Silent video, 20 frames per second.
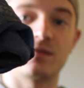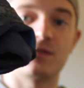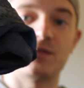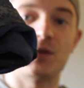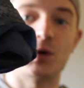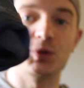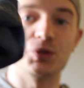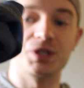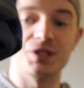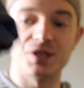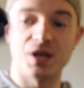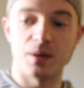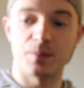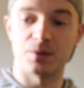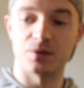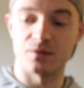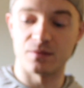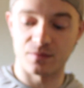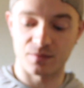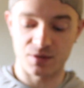fold these up
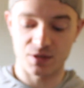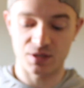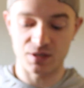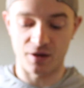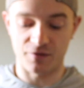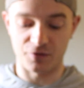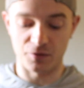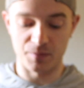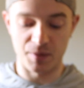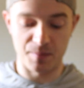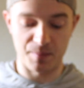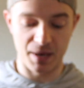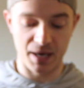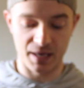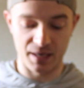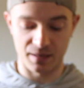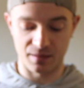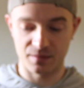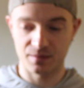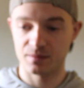and stuff them in
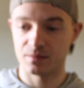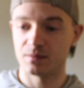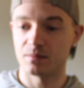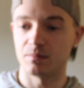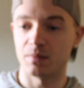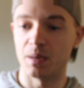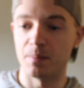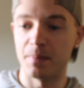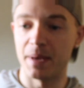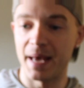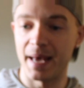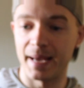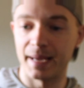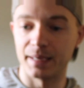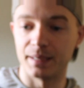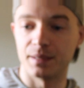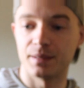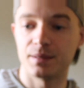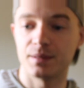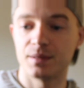my bag.